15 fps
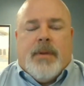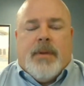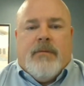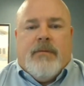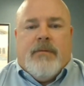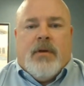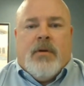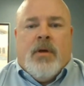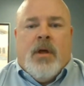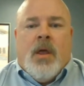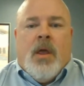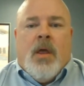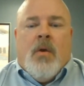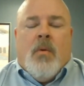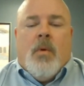Bentonville,
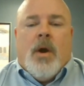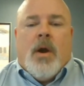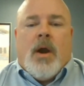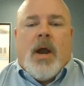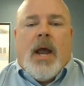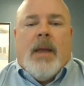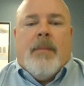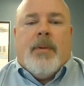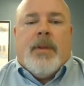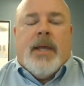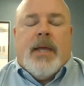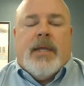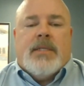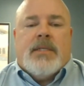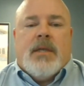where I
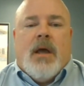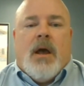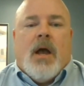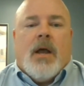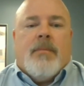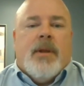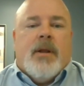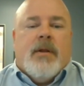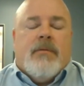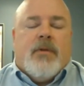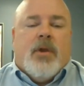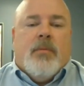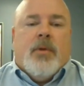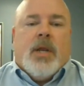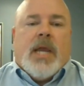place augmentative
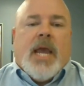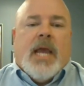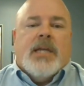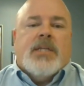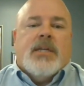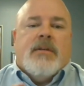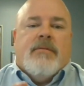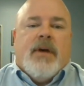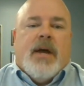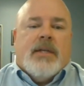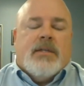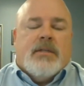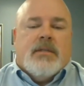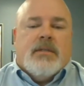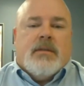communication
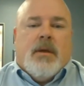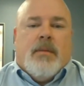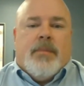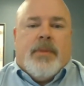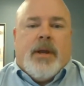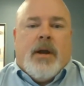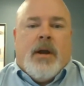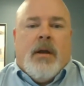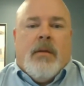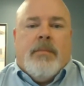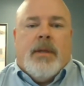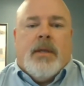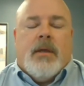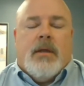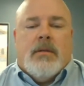devices up there
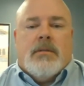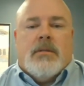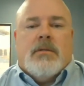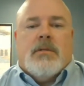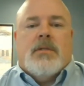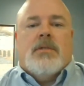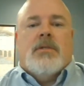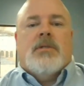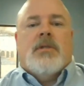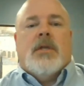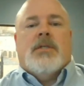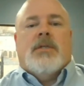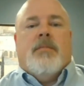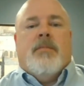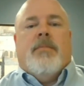because it's
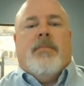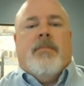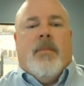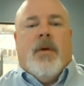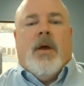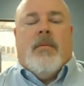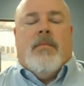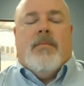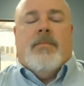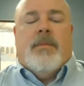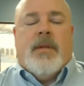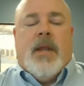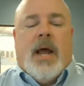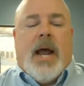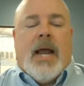such a
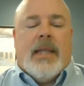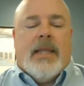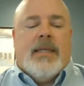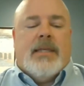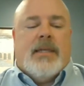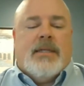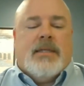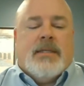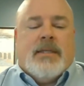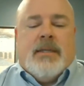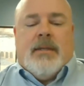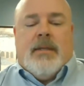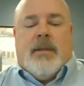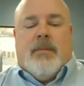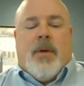highly
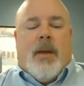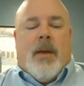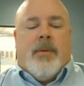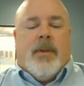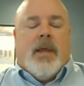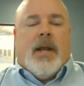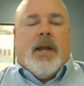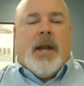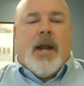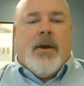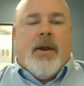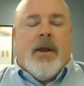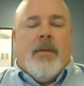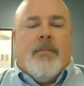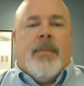densely populated
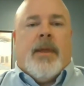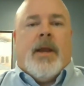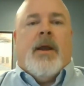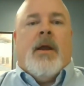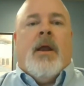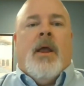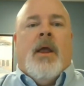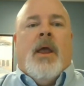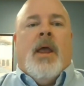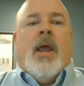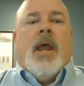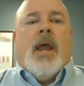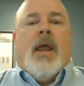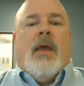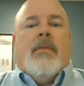area up there,
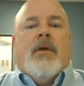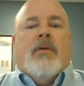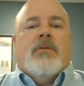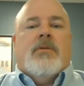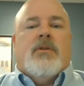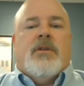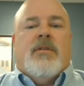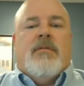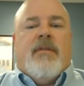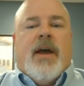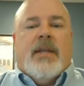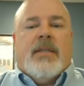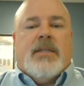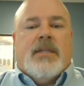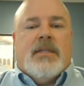and those are
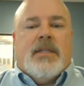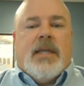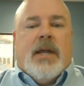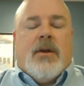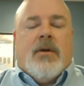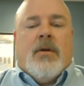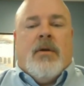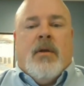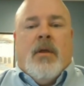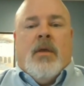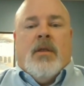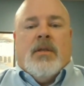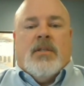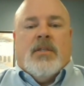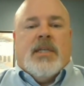devices that are
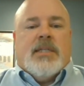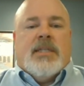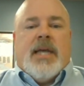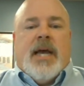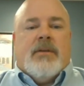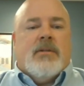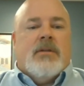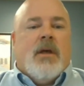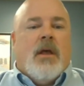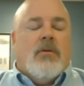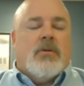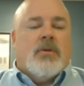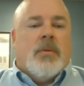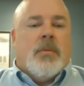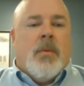
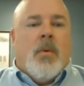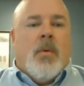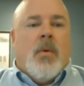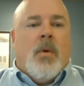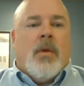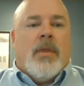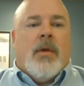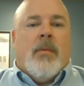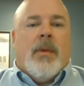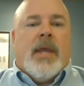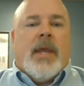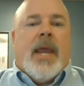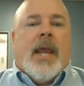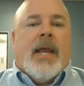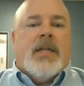$6,000 or more that we
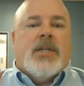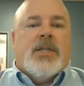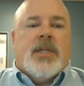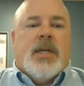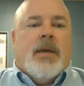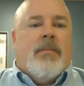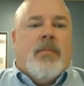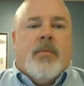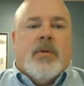can't ship.